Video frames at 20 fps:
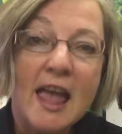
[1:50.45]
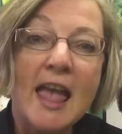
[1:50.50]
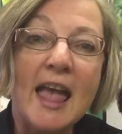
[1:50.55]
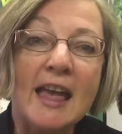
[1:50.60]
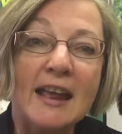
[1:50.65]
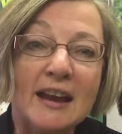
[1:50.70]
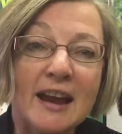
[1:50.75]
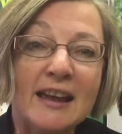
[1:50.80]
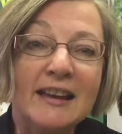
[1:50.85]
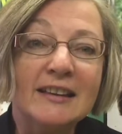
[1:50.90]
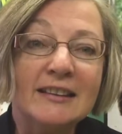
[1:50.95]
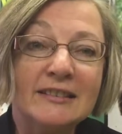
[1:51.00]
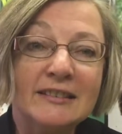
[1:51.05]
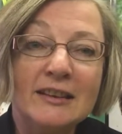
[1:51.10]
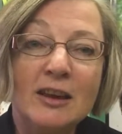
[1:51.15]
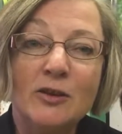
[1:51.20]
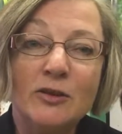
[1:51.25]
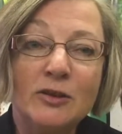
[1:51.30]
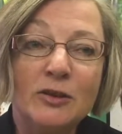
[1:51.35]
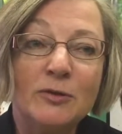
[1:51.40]
And I can
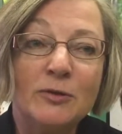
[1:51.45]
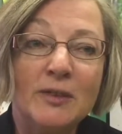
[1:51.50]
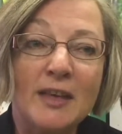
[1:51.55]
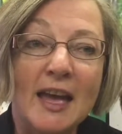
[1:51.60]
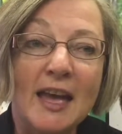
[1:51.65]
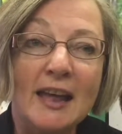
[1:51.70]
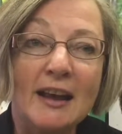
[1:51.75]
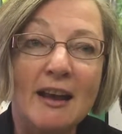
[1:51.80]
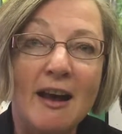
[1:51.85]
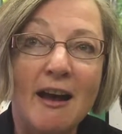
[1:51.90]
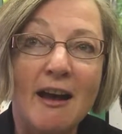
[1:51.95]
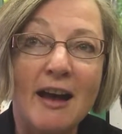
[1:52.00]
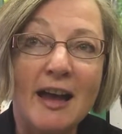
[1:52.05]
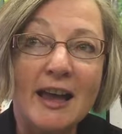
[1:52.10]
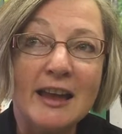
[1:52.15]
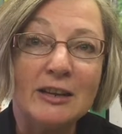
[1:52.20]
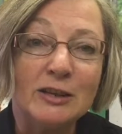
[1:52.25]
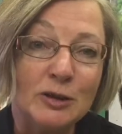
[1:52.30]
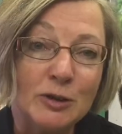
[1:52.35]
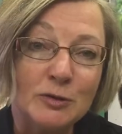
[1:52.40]
tell you that
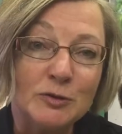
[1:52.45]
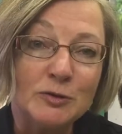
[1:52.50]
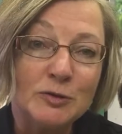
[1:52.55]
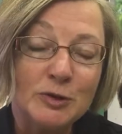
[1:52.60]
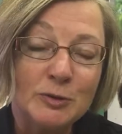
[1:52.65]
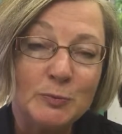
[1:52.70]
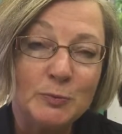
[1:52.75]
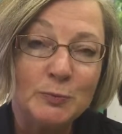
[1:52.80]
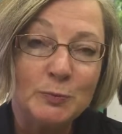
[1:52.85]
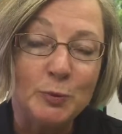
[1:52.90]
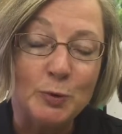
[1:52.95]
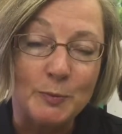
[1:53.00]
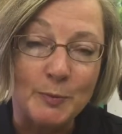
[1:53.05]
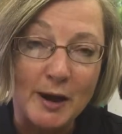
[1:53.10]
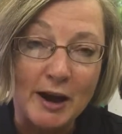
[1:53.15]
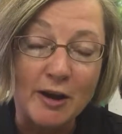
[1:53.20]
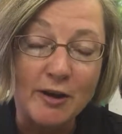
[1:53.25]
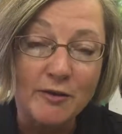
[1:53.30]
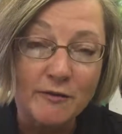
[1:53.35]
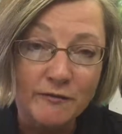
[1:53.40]
I use
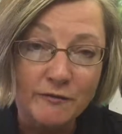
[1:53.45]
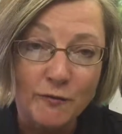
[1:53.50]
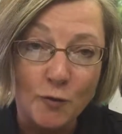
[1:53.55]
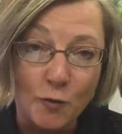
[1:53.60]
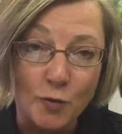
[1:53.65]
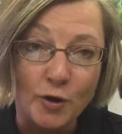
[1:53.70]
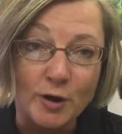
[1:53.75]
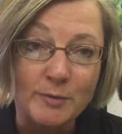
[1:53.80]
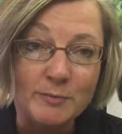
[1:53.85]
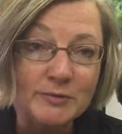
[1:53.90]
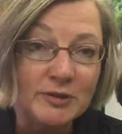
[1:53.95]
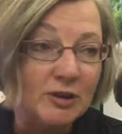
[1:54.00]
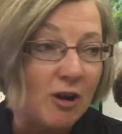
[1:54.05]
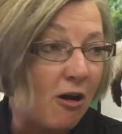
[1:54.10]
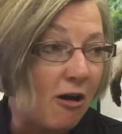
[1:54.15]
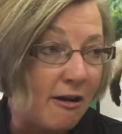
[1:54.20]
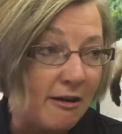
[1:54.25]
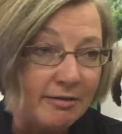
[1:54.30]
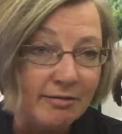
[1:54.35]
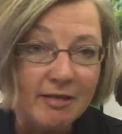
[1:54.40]
prepared forms
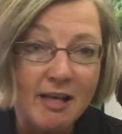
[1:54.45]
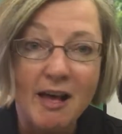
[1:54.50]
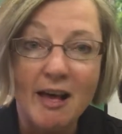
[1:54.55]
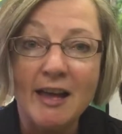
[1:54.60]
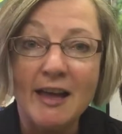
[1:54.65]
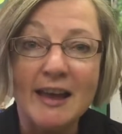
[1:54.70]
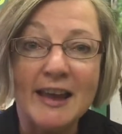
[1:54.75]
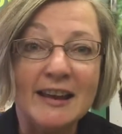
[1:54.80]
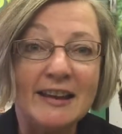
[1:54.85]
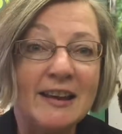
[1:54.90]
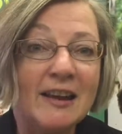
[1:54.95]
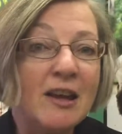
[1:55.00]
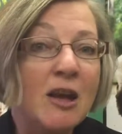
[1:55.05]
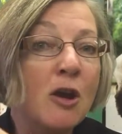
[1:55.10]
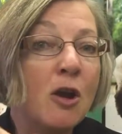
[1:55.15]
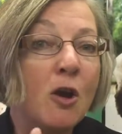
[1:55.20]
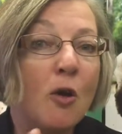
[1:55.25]
online